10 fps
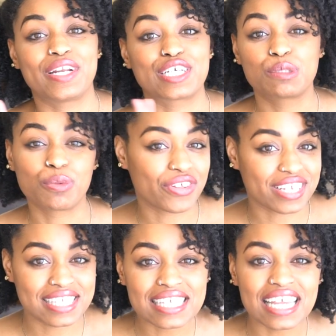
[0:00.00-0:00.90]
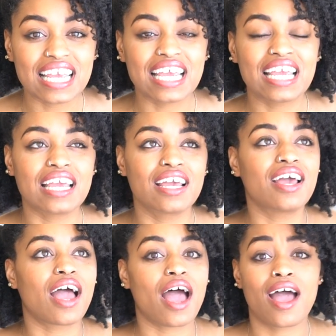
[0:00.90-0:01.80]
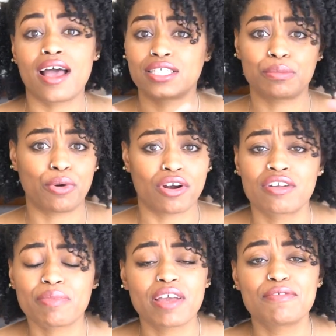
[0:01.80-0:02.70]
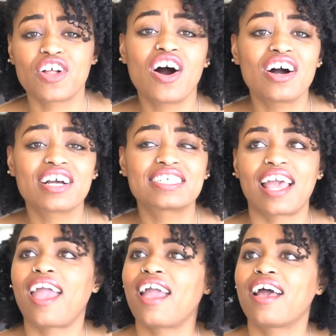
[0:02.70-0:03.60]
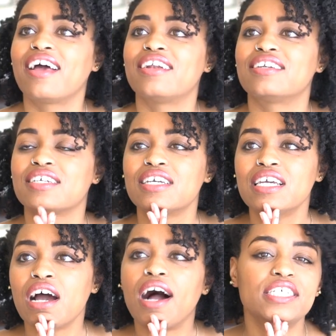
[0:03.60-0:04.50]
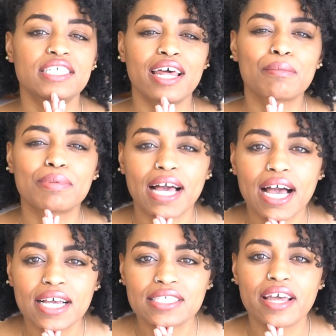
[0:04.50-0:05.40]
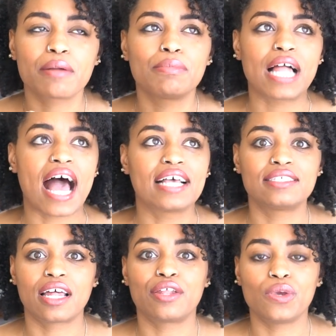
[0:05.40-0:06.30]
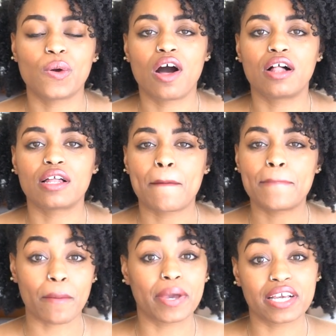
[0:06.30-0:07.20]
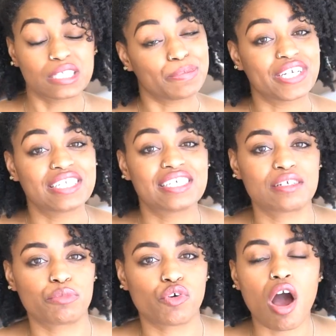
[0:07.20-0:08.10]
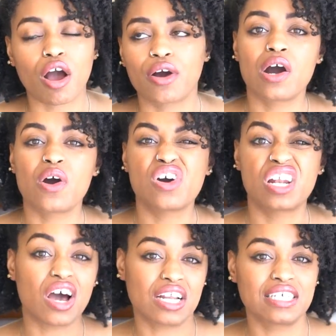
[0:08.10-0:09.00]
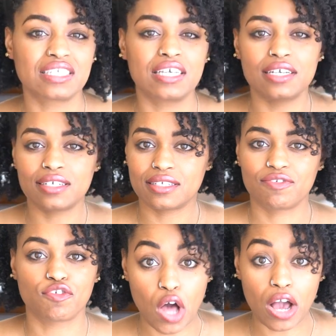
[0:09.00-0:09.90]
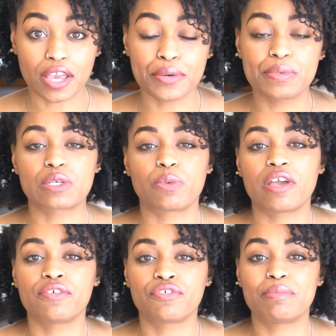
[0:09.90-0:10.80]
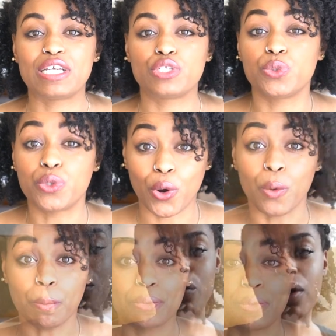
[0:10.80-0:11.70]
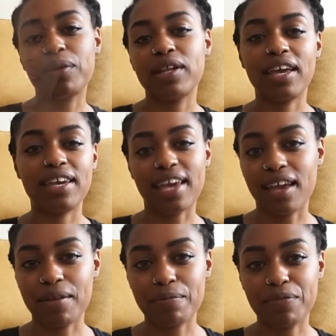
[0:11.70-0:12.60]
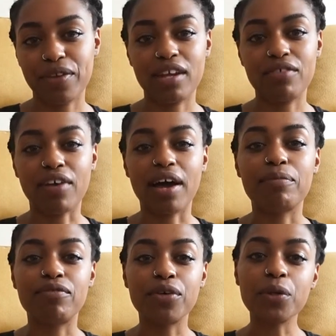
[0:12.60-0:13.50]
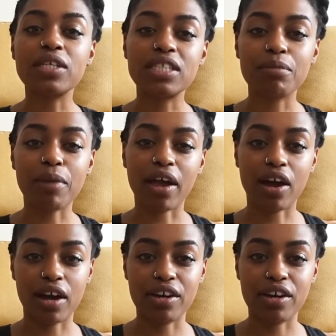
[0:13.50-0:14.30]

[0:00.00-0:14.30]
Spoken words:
and explore the city as a part of my vlogs, and I just had a blast. I had a blast telling you all about my experiences in Morocco, and honestly, vlogging was a way for me to cope with culture shock. And then yes, I still dealt with things like